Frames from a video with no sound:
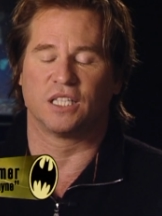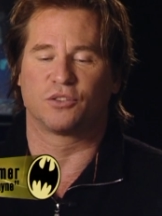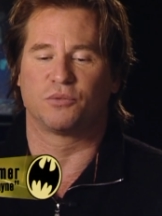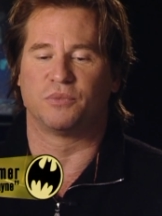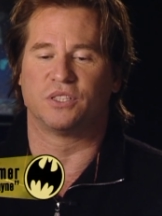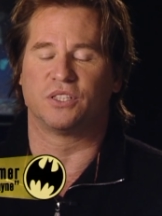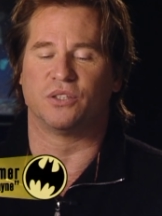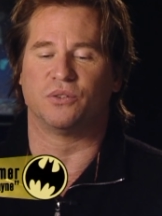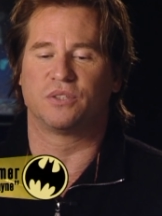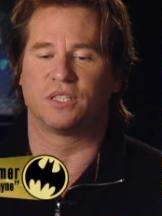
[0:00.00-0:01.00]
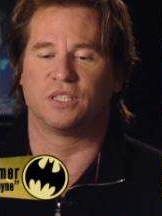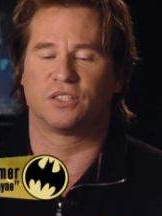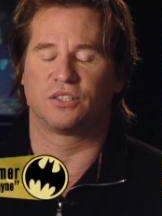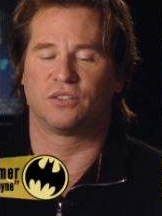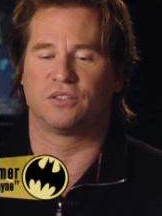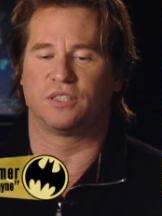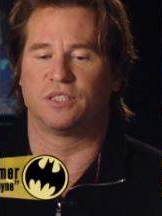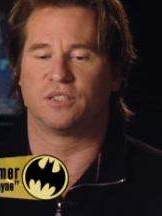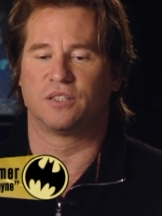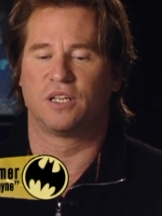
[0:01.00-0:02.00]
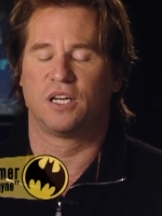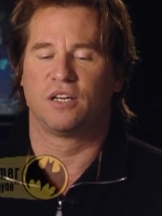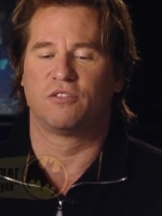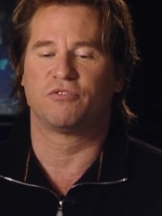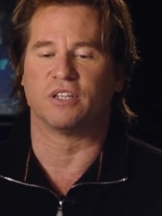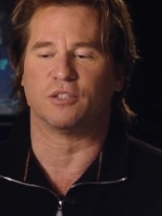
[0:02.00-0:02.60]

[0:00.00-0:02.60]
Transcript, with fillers: and reportedly, or so I've heard, Val Kilmer and